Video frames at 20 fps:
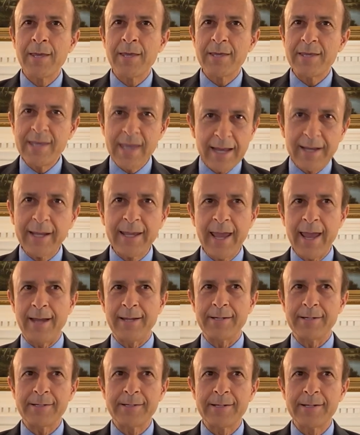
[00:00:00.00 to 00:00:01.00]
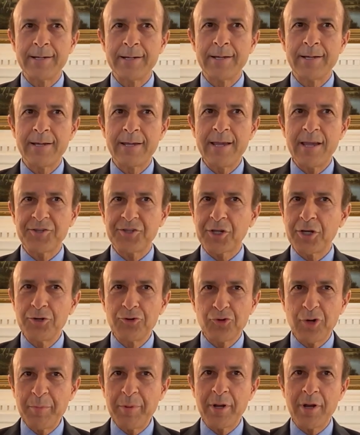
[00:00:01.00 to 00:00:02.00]
Yet again, he has
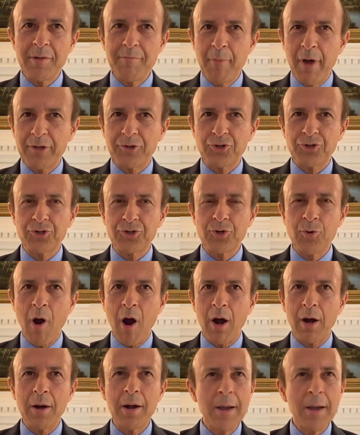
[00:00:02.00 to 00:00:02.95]
contributed much to our